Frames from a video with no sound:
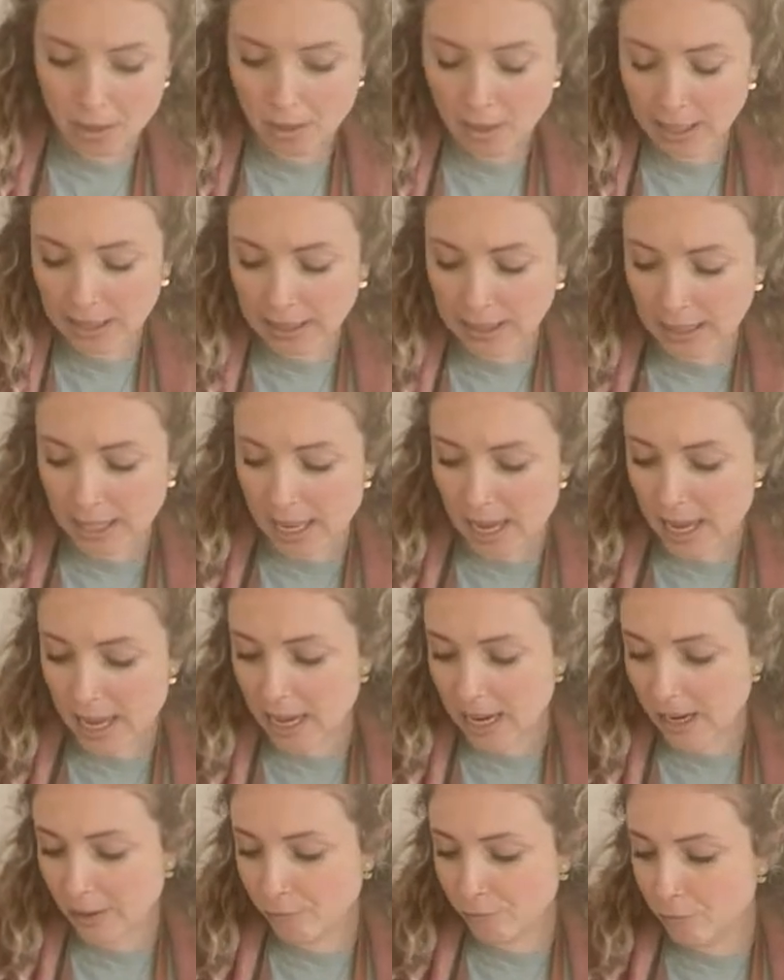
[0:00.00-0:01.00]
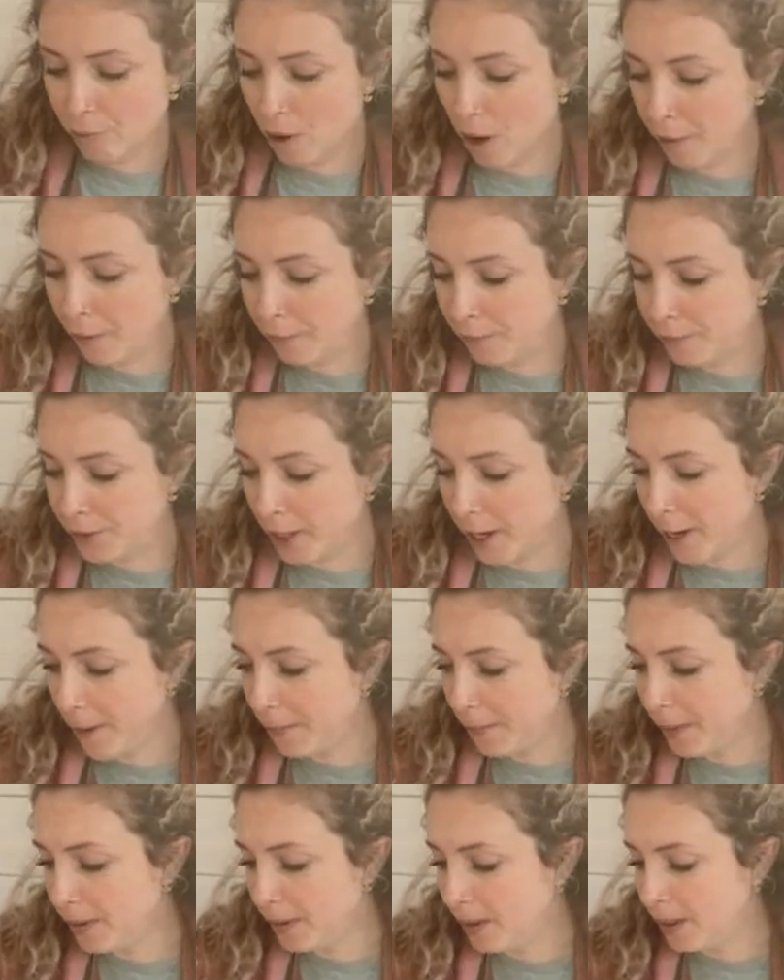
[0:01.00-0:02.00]
clay roughed
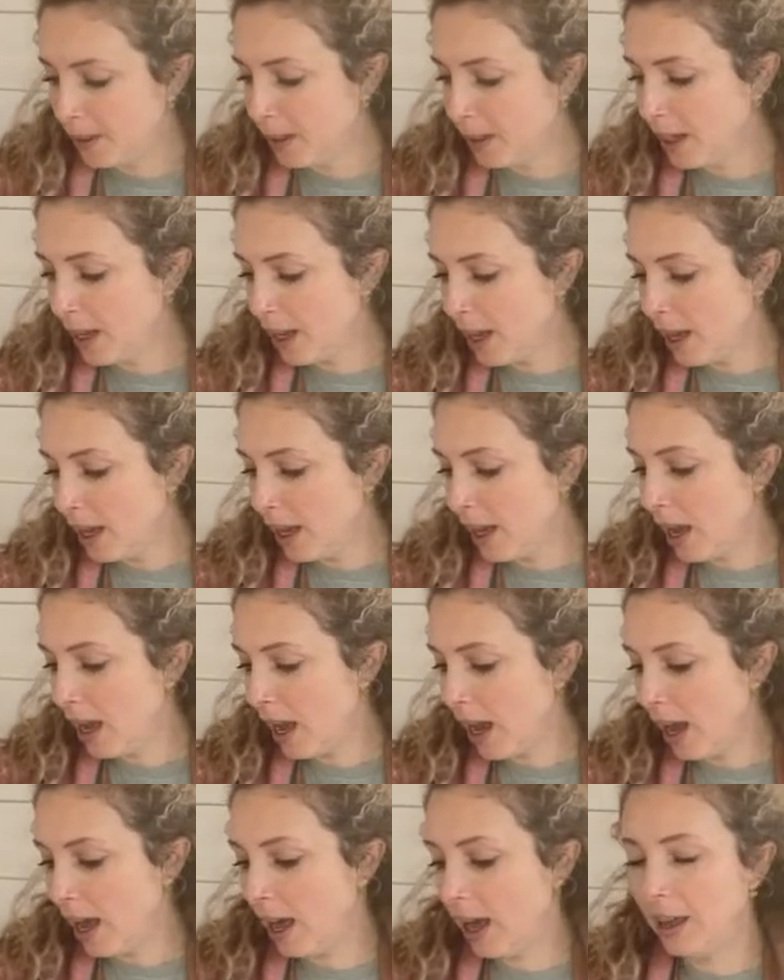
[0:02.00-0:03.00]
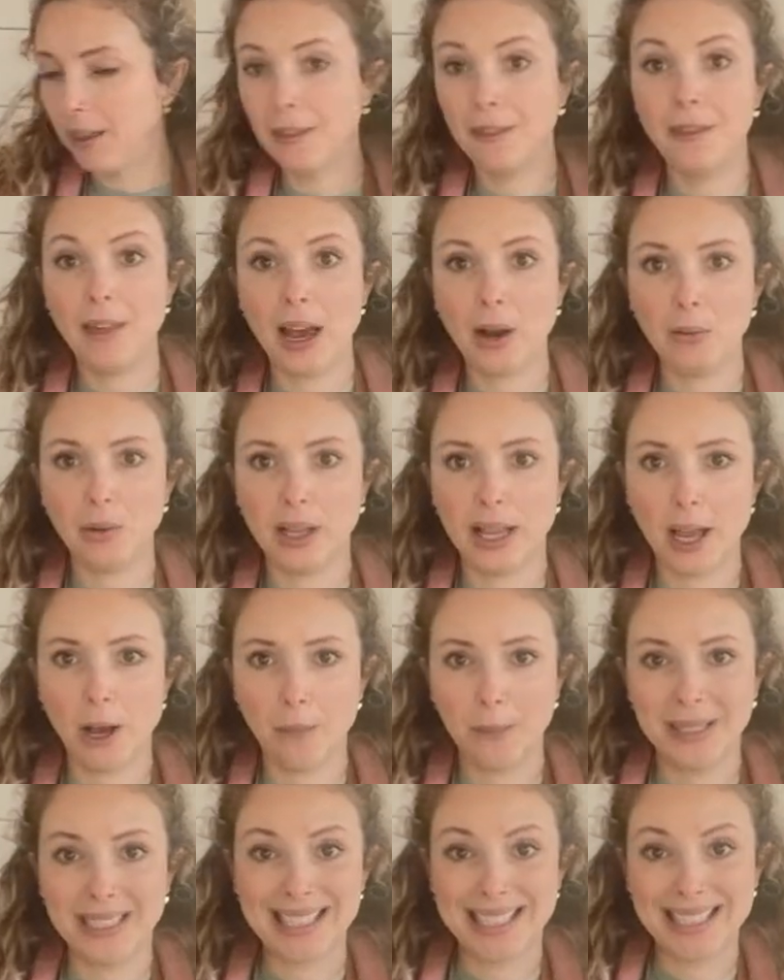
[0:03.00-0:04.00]
up, and that will
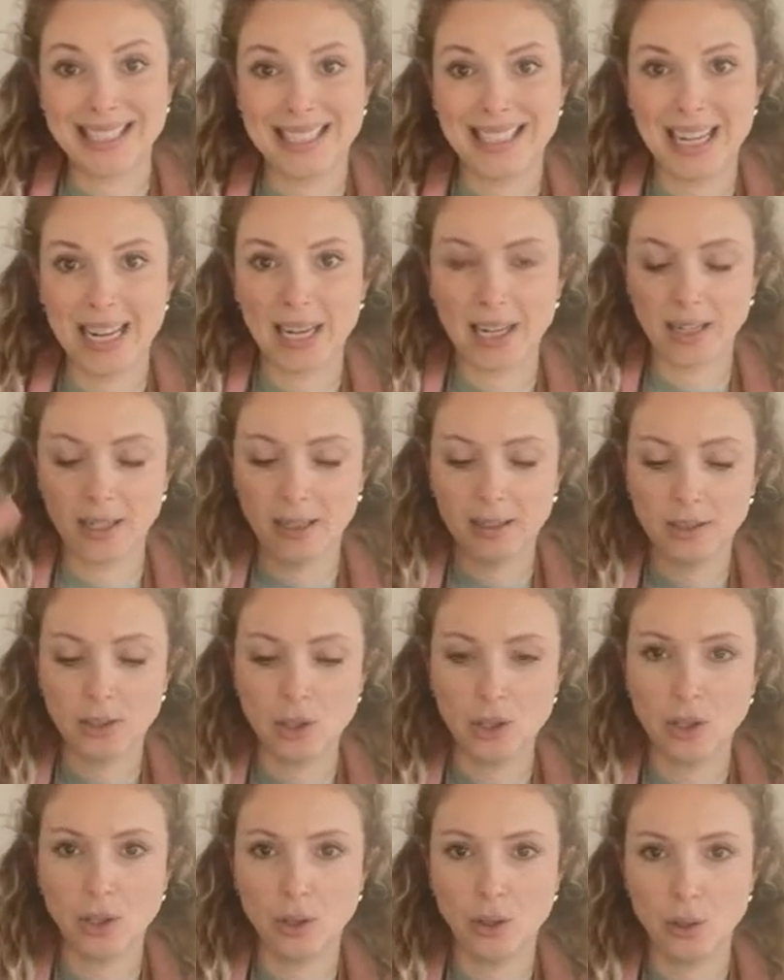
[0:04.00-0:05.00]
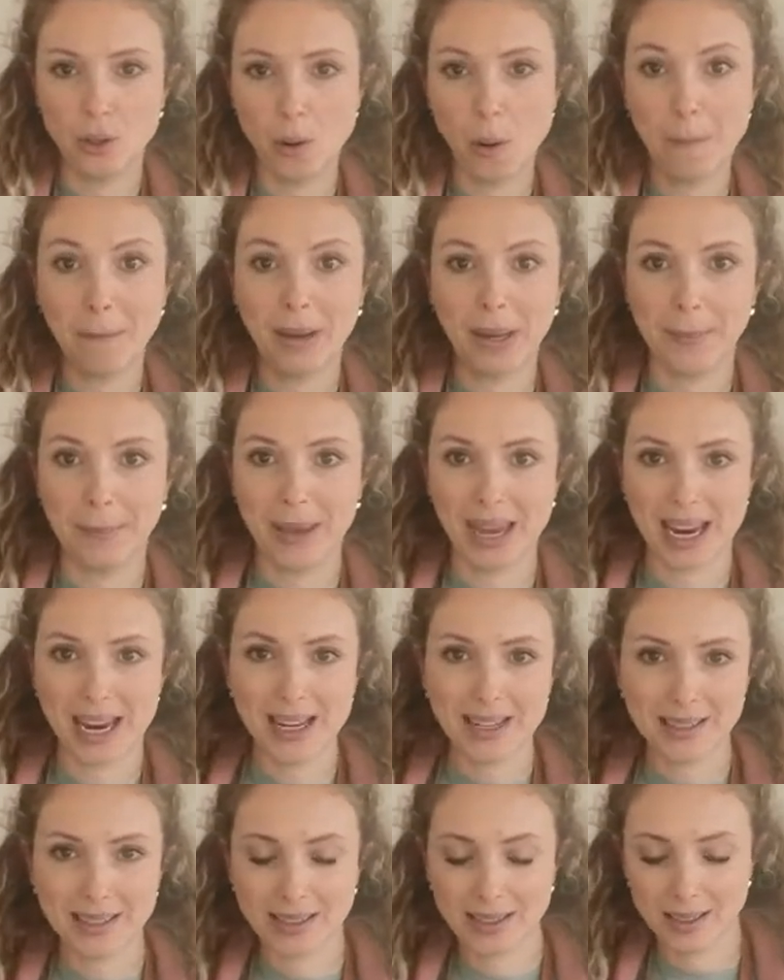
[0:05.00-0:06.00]
help it stick to my
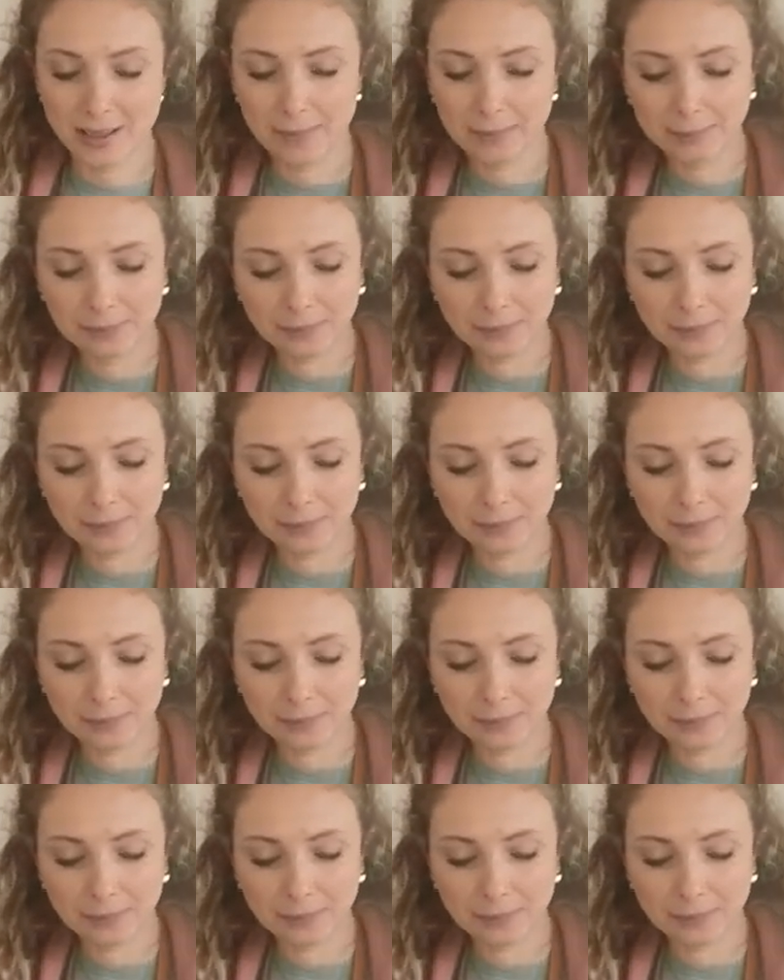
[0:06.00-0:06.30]
base.